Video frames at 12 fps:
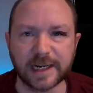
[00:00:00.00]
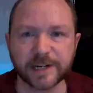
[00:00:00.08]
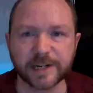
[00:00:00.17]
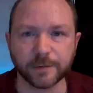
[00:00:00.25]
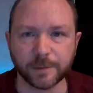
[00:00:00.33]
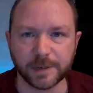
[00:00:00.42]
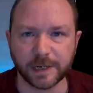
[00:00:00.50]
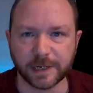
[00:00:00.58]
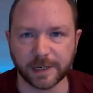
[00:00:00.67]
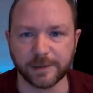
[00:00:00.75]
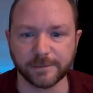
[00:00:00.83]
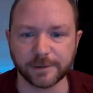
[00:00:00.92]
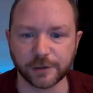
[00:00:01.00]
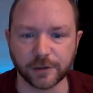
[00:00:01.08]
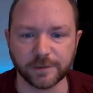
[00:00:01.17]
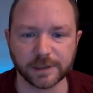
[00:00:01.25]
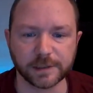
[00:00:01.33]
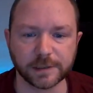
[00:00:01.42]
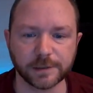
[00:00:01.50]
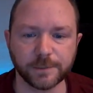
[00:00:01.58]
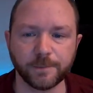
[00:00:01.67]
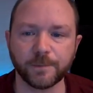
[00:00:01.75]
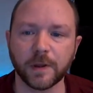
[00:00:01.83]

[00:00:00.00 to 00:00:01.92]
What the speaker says: interrupt any kind of service.